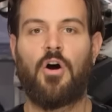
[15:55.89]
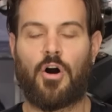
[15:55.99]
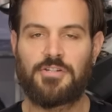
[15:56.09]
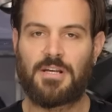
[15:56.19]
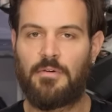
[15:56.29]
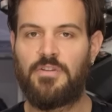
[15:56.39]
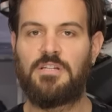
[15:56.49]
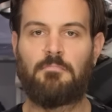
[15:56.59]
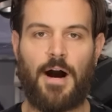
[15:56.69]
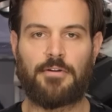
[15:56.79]
on some of
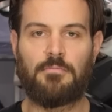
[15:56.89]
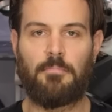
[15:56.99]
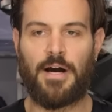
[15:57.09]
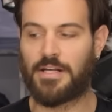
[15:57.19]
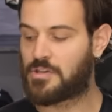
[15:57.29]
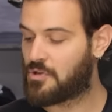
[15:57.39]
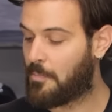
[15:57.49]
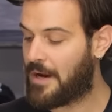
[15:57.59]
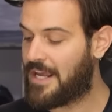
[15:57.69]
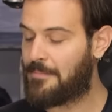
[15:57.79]
these modern bikes. So
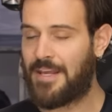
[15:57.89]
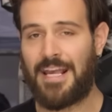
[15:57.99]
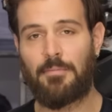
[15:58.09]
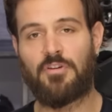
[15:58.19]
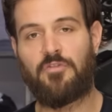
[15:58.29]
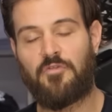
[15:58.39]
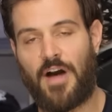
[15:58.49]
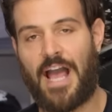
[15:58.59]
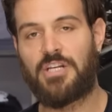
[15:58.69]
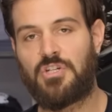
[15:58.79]
by being able to
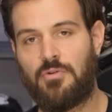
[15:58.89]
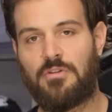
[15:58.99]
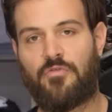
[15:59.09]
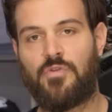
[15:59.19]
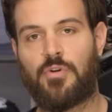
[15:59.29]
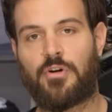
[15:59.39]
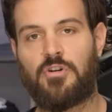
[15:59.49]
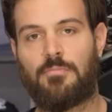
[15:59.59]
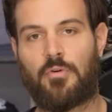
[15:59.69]
fine-tune the fueling on your